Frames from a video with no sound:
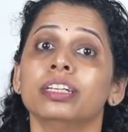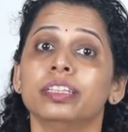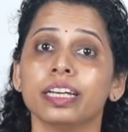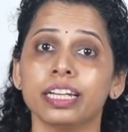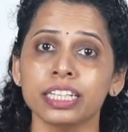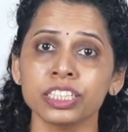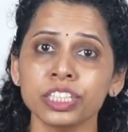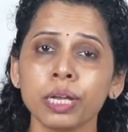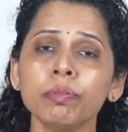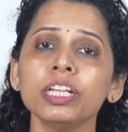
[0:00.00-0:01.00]
Their
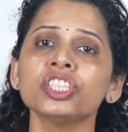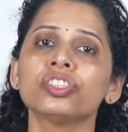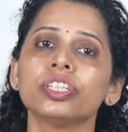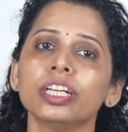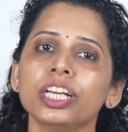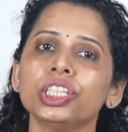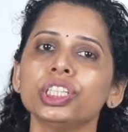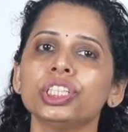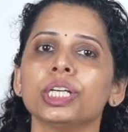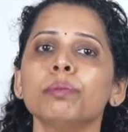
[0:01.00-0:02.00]
established
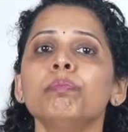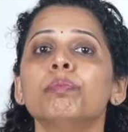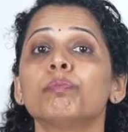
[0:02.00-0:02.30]
relationship